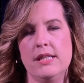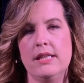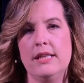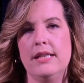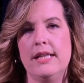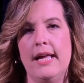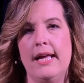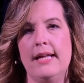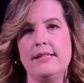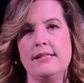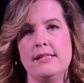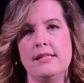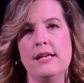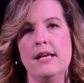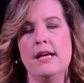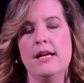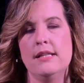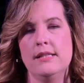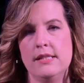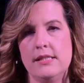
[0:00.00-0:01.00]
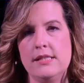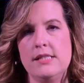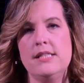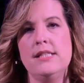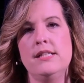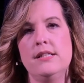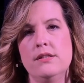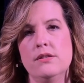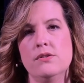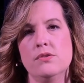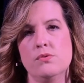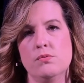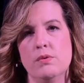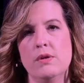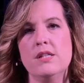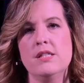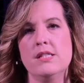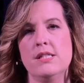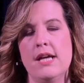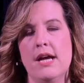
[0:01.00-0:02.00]
let the tears
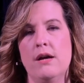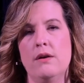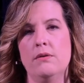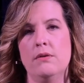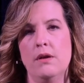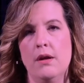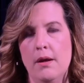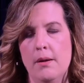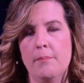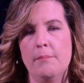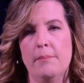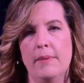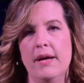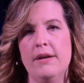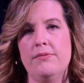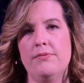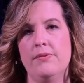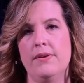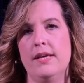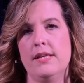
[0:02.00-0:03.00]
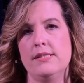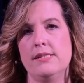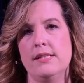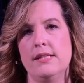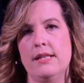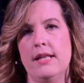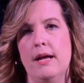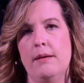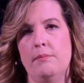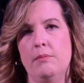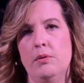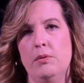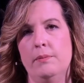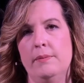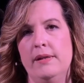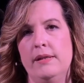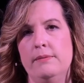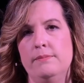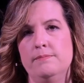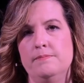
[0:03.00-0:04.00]
run down my face in that
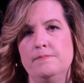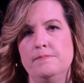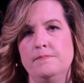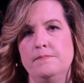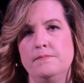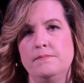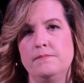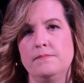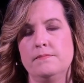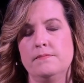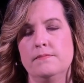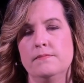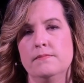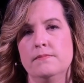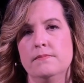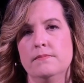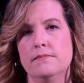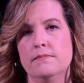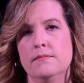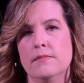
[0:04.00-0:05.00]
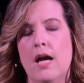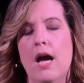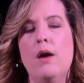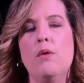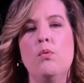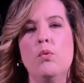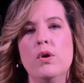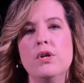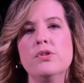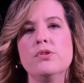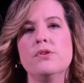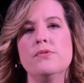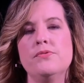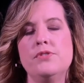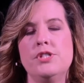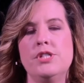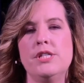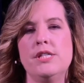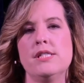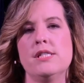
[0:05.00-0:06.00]
moment. I wonder if
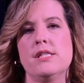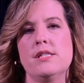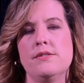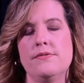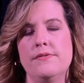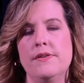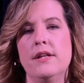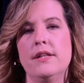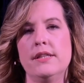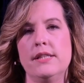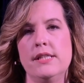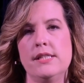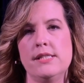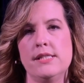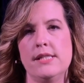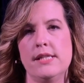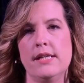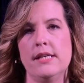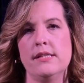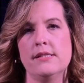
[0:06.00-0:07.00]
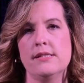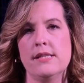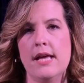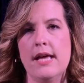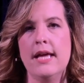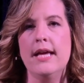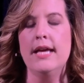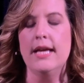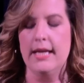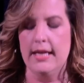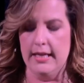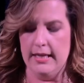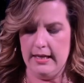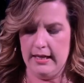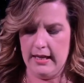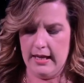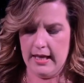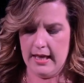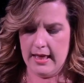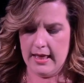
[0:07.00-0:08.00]
Jesus felt these things
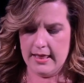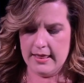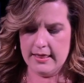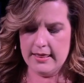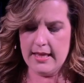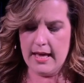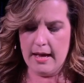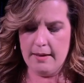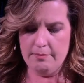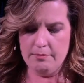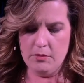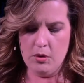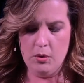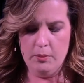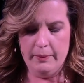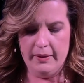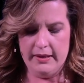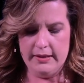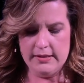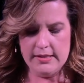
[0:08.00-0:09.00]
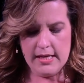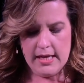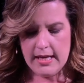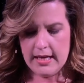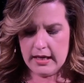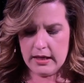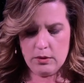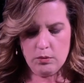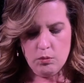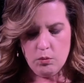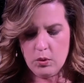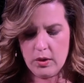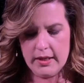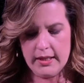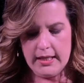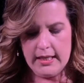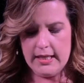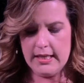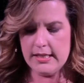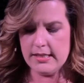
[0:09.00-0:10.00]
in that moment, in one
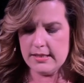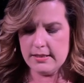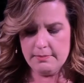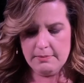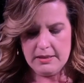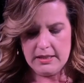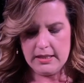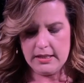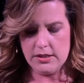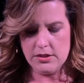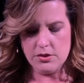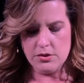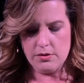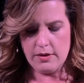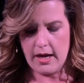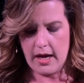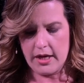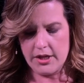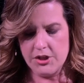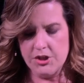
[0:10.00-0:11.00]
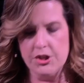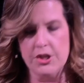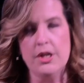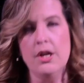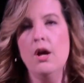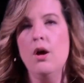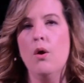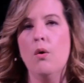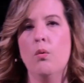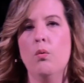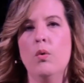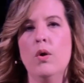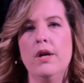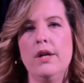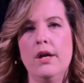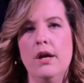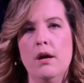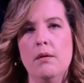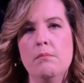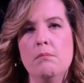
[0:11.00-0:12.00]
intimate interaction, one
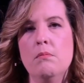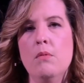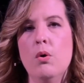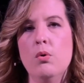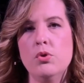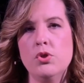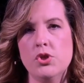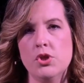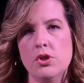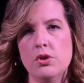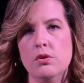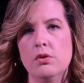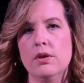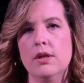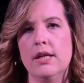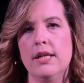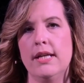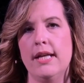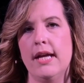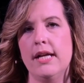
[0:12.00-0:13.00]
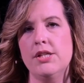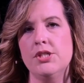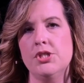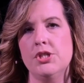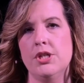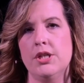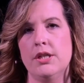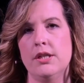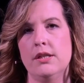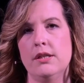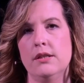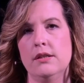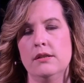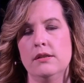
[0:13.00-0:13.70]
emotional connection.